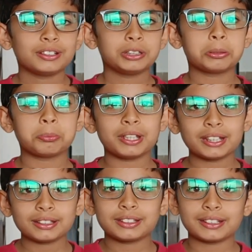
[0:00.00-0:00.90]
The
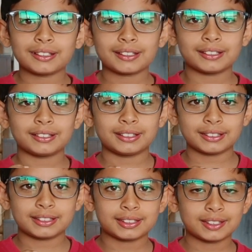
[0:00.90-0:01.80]
main thing in
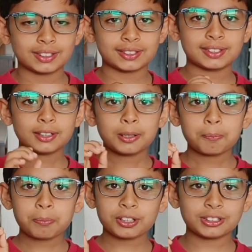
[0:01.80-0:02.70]
this is
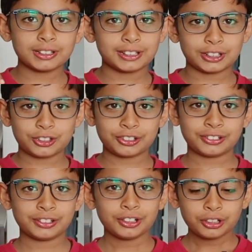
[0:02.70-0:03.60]

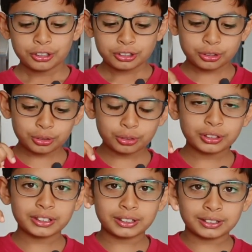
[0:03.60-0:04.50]
presentation. So
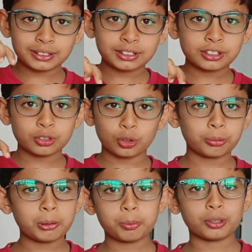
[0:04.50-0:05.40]
in this
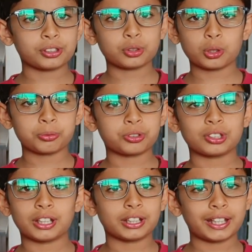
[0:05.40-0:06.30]
normal periscopes,
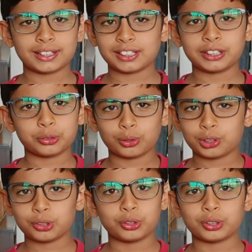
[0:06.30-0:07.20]
as I
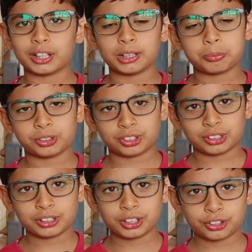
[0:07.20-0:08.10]
told you, you can't
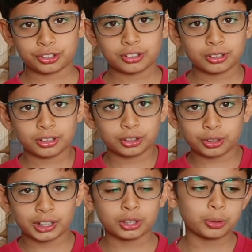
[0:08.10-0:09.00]

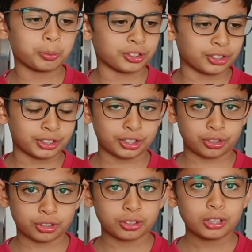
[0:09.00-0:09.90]
do
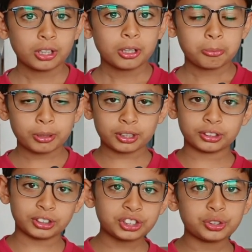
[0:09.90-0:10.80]
presentation, but
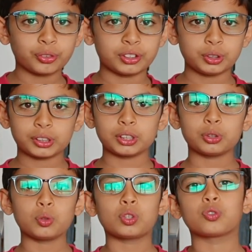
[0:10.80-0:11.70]
in this one you can
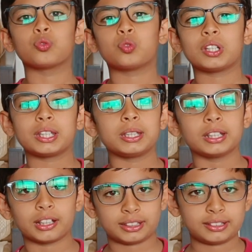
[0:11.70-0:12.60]
do it very
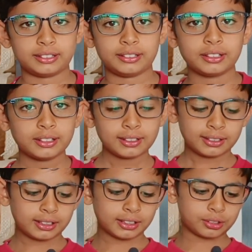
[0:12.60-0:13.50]
nicely.
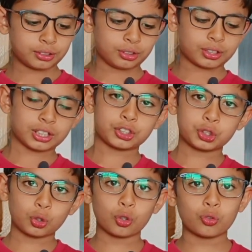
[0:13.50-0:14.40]
Like you can
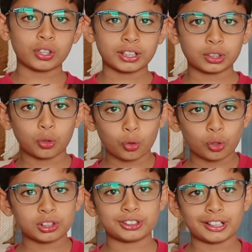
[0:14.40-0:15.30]
show where the
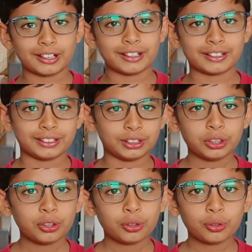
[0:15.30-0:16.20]
holes are and
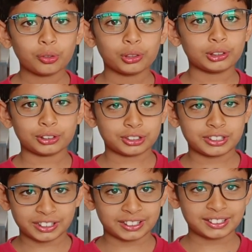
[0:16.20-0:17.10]
all those
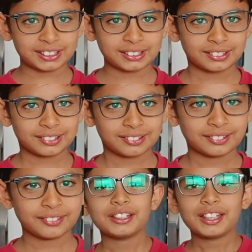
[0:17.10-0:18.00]
things.
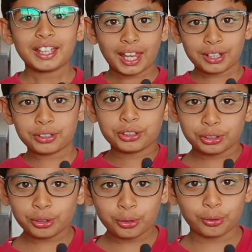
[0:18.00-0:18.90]
And do
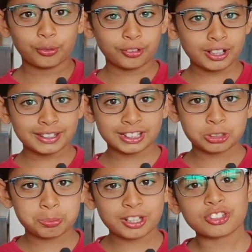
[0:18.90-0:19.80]
you know where
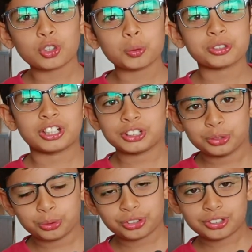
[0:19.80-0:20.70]
these periscopes are
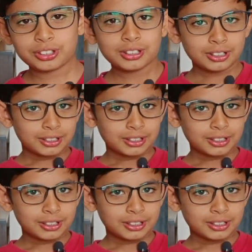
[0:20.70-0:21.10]
used?